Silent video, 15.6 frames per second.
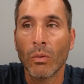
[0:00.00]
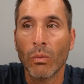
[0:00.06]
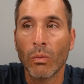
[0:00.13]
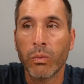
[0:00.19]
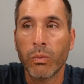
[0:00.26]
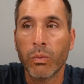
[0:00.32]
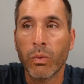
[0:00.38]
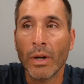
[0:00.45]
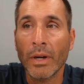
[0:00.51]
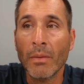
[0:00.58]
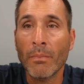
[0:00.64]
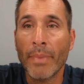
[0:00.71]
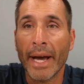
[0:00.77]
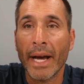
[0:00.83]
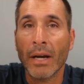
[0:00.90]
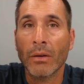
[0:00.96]
What
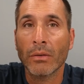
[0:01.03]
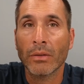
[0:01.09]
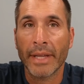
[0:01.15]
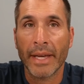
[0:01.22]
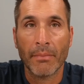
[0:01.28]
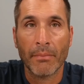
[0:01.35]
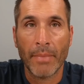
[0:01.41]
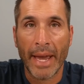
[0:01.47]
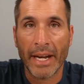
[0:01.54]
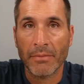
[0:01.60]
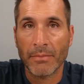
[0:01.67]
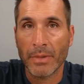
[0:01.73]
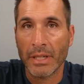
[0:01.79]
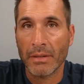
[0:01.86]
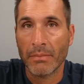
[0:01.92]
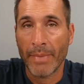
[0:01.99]
about that
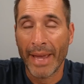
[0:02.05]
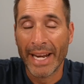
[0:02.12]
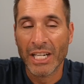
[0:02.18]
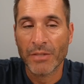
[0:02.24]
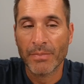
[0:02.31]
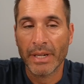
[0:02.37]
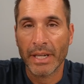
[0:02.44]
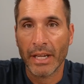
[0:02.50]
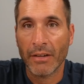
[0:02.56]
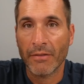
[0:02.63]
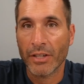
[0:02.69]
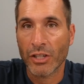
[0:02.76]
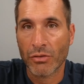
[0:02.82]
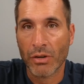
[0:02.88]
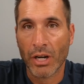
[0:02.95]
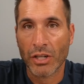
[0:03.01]
management management
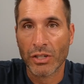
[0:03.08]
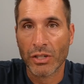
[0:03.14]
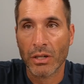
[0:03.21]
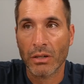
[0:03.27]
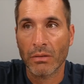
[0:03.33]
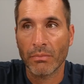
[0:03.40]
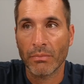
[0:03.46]
infrastructure?